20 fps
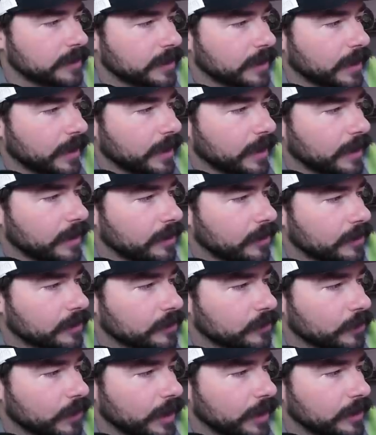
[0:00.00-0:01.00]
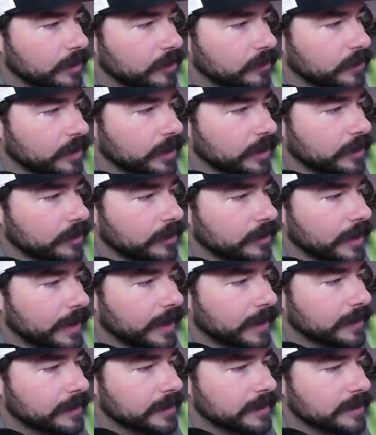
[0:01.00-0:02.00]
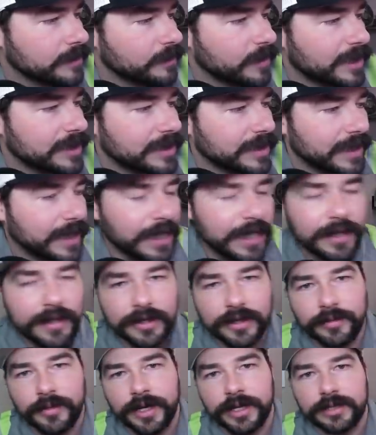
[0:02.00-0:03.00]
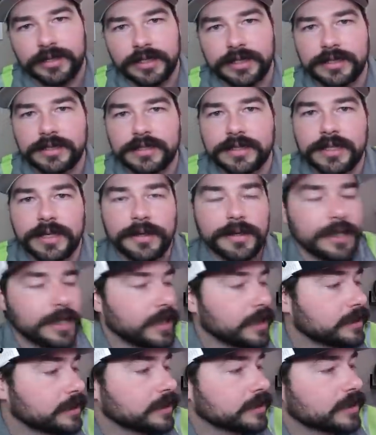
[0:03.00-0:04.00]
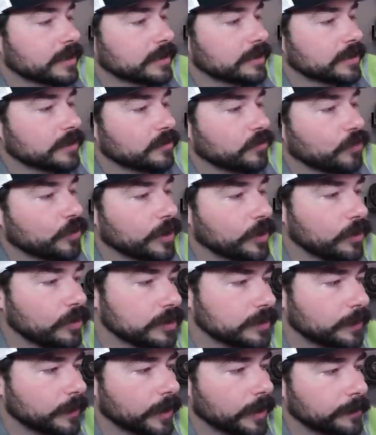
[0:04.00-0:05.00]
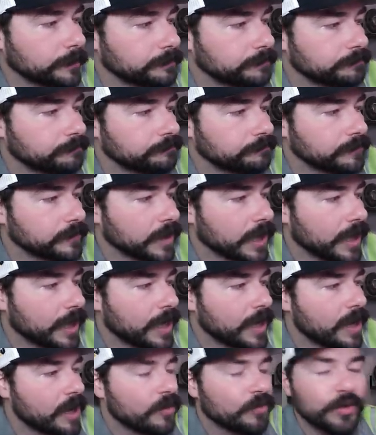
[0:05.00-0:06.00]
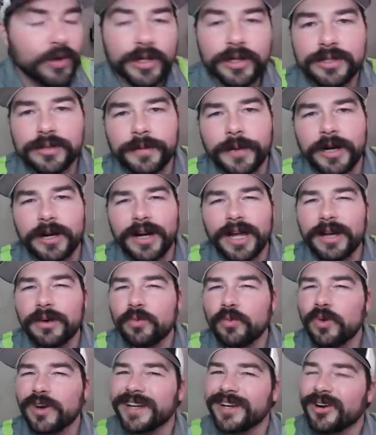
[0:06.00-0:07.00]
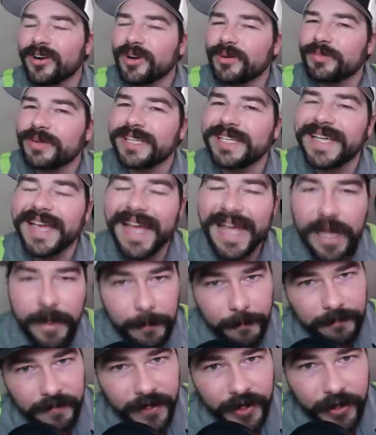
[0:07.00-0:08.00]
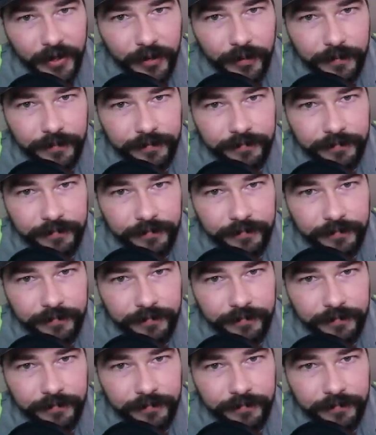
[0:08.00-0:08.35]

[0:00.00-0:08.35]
guy on the right over here, and it doesn't mention anything about this, it just says it's 40 horsepower. 40 horsepower at what RPM though?